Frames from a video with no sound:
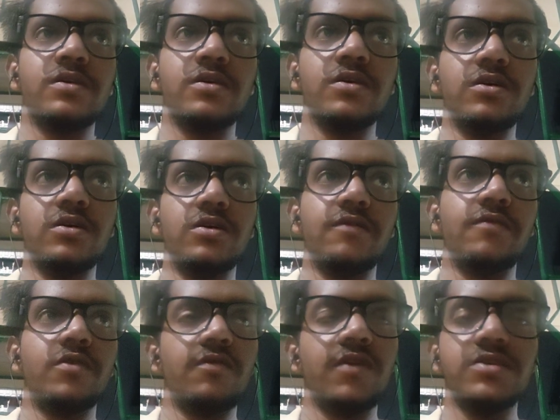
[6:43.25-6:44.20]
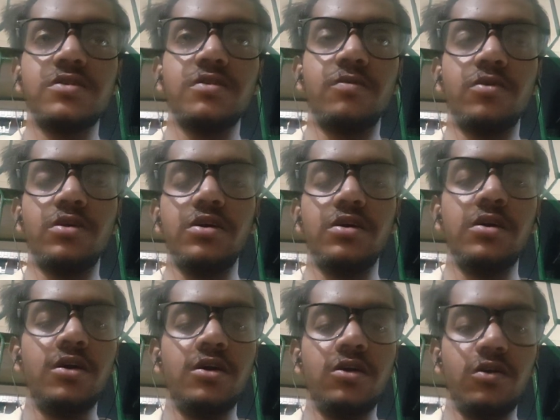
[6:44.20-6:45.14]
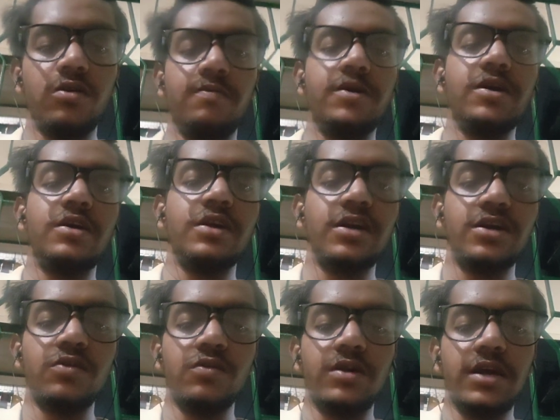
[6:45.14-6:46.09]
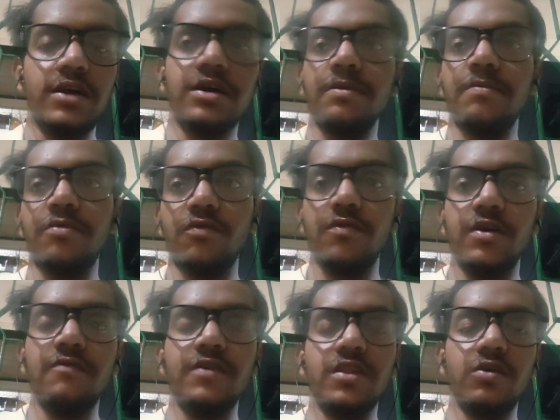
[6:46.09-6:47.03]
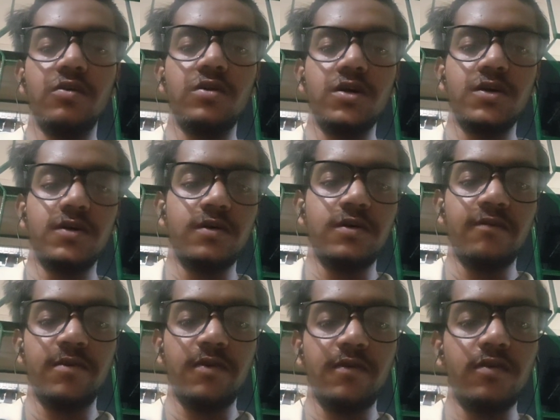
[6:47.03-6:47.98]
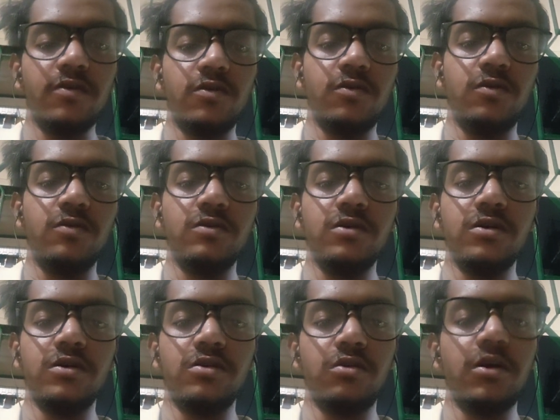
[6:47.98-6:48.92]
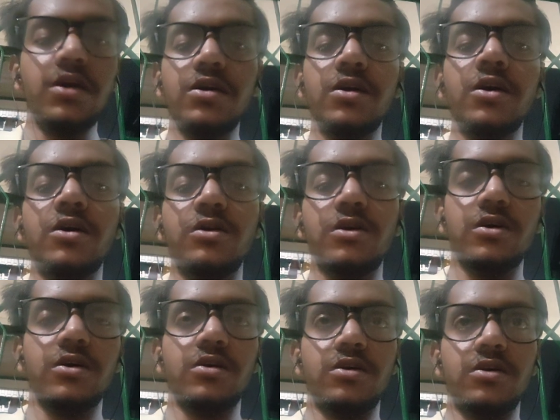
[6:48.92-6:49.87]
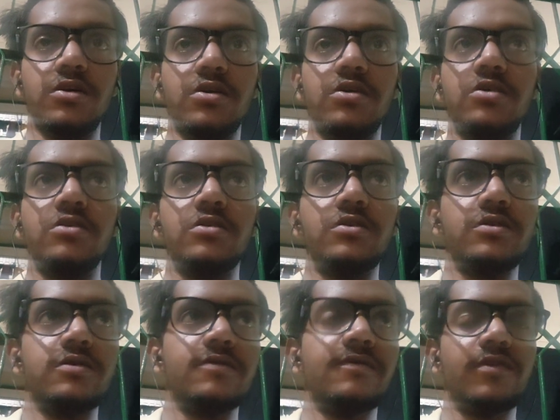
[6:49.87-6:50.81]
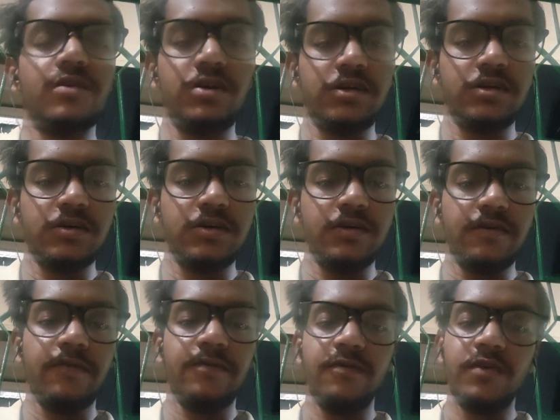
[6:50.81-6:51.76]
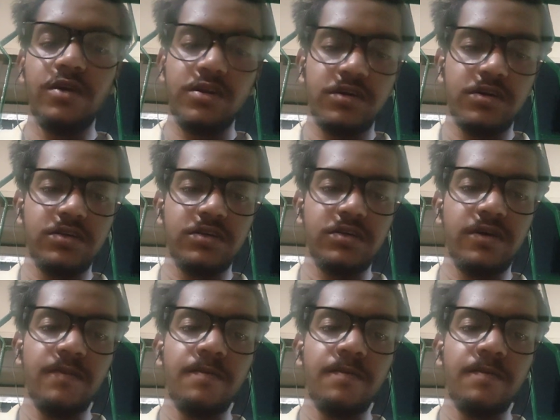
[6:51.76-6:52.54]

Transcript: for which the body corporate need to take approval without before drawing uh, foreign currency.